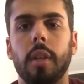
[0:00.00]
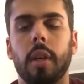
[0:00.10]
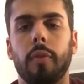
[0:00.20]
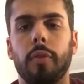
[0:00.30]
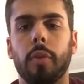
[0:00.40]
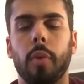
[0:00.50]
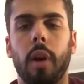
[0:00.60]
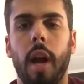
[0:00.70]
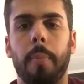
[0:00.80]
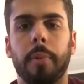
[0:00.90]
If you
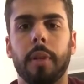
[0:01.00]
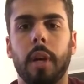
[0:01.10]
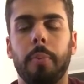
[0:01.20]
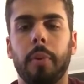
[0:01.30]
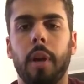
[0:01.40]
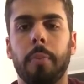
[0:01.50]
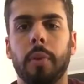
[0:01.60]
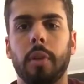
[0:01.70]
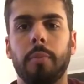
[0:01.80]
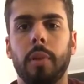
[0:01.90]
are happily coupled up,
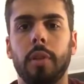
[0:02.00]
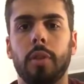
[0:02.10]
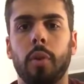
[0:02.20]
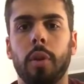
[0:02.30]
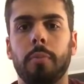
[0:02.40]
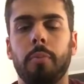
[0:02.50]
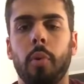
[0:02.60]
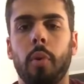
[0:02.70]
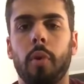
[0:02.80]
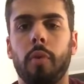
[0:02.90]
you're going to be enjoying
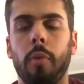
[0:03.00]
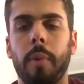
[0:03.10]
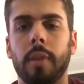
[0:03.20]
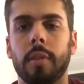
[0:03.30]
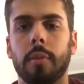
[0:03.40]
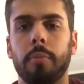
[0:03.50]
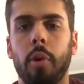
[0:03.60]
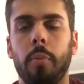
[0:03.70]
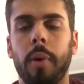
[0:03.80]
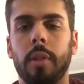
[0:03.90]
more romantic
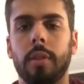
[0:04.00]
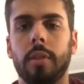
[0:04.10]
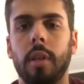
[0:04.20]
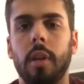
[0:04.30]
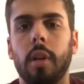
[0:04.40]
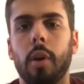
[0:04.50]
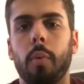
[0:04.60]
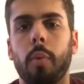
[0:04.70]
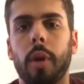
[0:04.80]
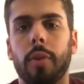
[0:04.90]
moments
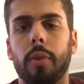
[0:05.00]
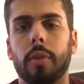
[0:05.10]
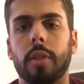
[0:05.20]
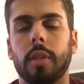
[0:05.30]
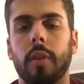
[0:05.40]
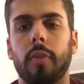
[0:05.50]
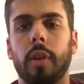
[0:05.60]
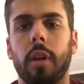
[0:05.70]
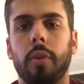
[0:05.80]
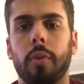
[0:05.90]
with your
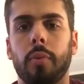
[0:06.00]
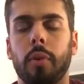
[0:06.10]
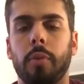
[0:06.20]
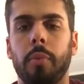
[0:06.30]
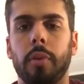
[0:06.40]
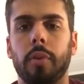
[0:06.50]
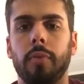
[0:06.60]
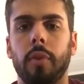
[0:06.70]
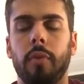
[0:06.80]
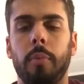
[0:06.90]
significant other throughout the month
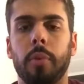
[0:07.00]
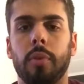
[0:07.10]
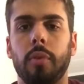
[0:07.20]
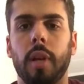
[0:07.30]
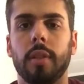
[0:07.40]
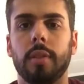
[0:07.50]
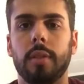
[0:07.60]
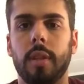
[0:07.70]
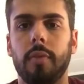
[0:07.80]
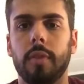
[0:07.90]
of November
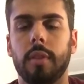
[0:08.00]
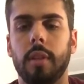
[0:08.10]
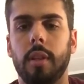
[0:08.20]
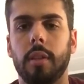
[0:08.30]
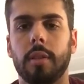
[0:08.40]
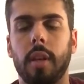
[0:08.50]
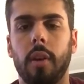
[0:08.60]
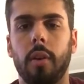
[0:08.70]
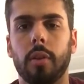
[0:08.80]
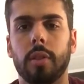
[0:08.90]
2017. This
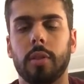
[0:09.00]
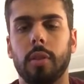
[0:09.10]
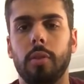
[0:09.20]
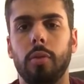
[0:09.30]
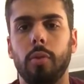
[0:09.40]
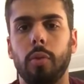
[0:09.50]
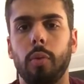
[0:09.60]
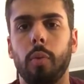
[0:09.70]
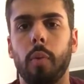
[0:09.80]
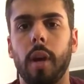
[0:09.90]
area also has to
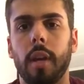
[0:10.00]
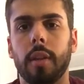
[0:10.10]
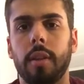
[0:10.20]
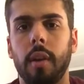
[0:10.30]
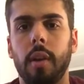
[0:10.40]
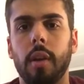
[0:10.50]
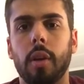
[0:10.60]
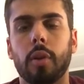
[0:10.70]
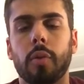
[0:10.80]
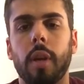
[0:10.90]
do with
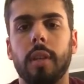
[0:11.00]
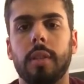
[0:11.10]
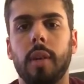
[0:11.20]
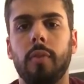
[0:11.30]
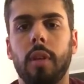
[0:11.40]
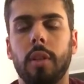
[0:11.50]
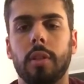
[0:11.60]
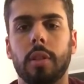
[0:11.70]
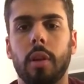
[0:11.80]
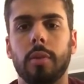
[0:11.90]
creativity.
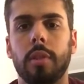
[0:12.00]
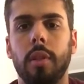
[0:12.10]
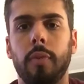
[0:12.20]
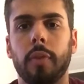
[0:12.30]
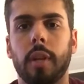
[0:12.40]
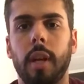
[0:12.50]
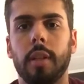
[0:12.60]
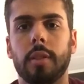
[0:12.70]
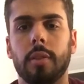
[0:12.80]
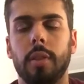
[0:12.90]
So C for
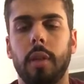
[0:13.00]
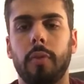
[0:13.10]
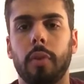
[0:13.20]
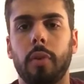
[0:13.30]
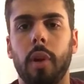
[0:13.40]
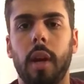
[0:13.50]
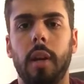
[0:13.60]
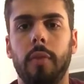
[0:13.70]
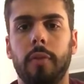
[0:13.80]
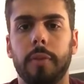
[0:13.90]
Cancer, C for
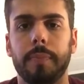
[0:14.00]
creative.